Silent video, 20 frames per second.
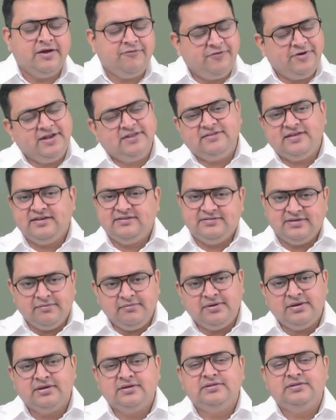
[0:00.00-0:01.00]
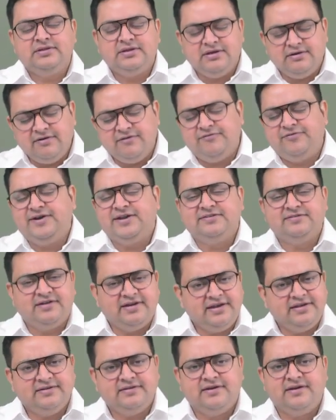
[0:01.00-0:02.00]
if it is exempt, if it is
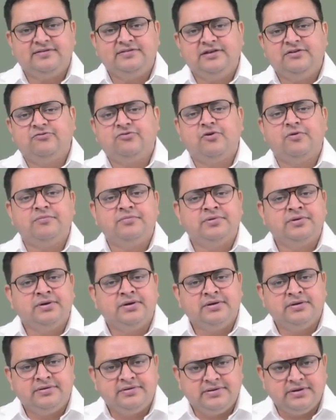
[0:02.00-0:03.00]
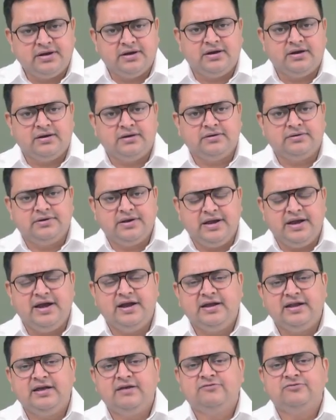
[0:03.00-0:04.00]
received from
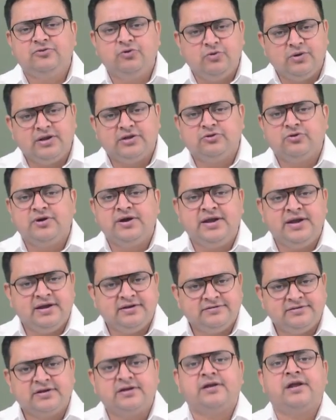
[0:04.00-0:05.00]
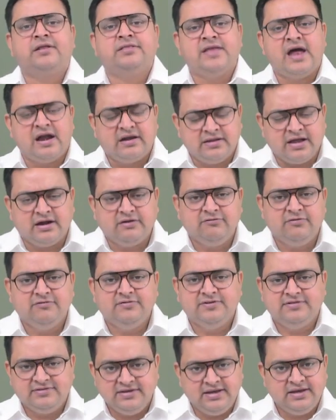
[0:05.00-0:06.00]
relatives, local authority, etc., that we
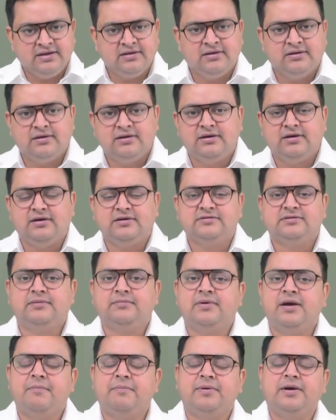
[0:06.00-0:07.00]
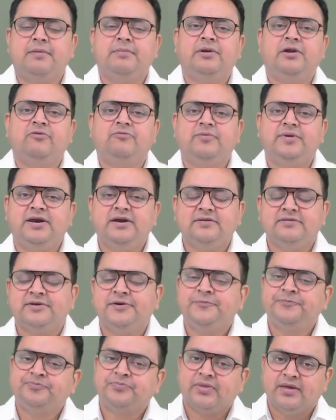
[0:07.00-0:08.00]
will see in some couple of minutes,
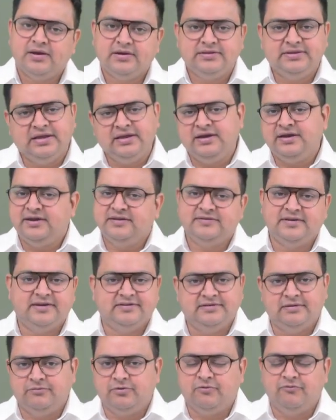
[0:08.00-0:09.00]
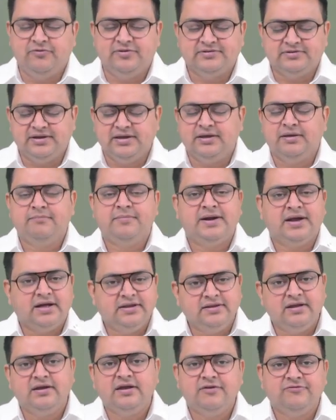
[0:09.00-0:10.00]
then it is exempt, obviously. But
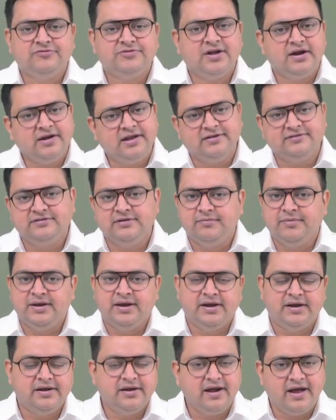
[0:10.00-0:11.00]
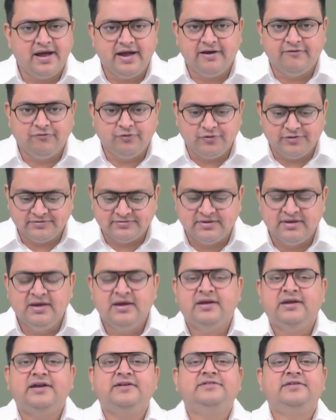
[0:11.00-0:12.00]
other gifts are taxable under IFOS.
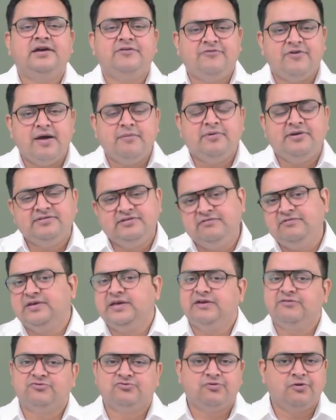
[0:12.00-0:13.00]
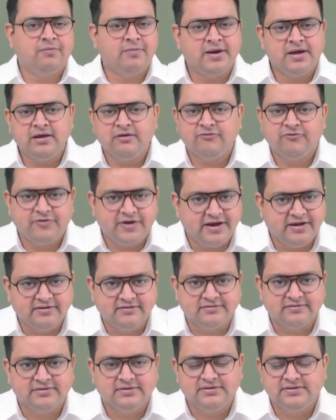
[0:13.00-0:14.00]
Let's say if I am receiving gifts from my
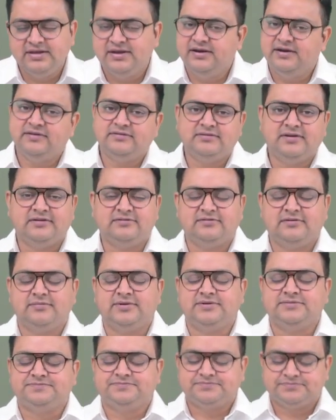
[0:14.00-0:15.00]
friends, then it is taxable.